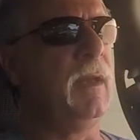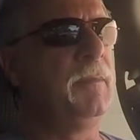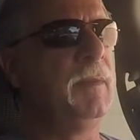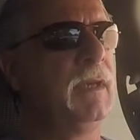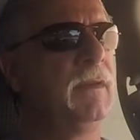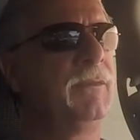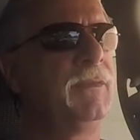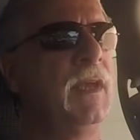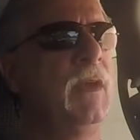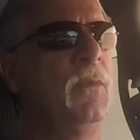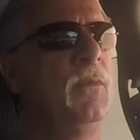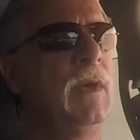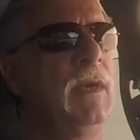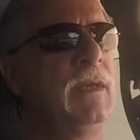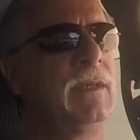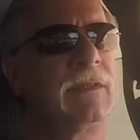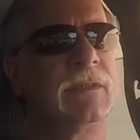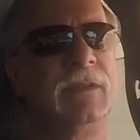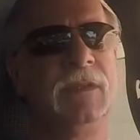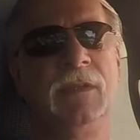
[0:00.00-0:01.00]
I mean, if they want
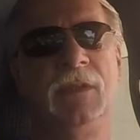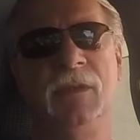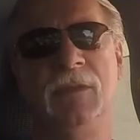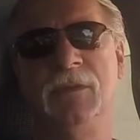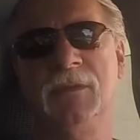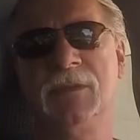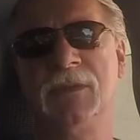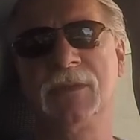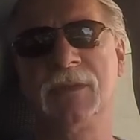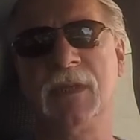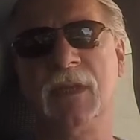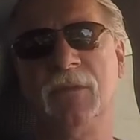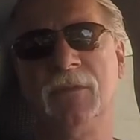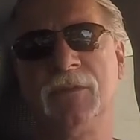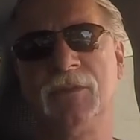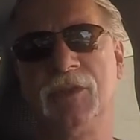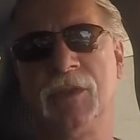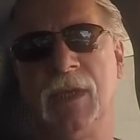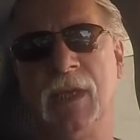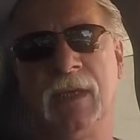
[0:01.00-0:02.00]
us to use
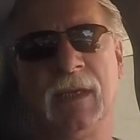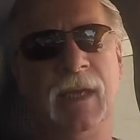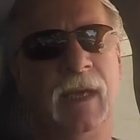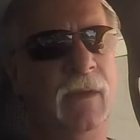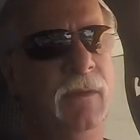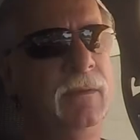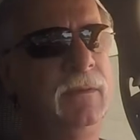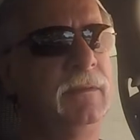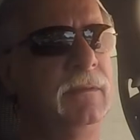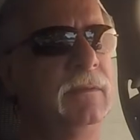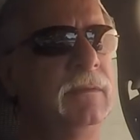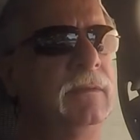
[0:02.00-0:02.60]
self-checkout,